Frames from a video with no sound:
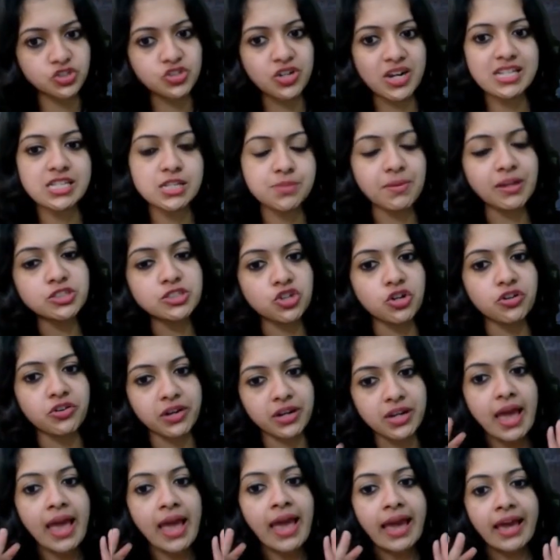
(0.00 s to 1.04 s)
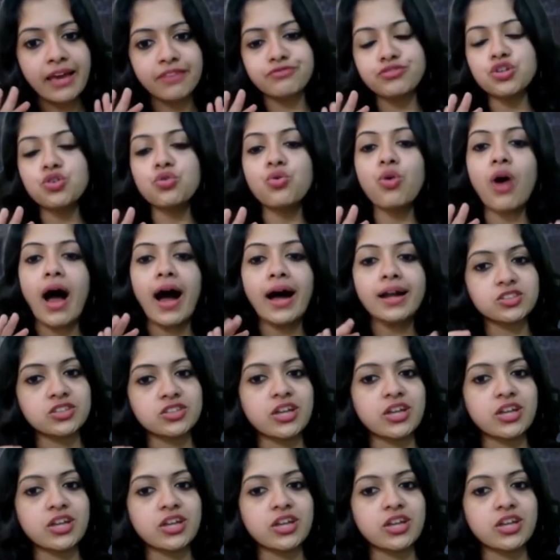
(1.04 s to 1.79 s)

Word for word: Trust me, children, if you are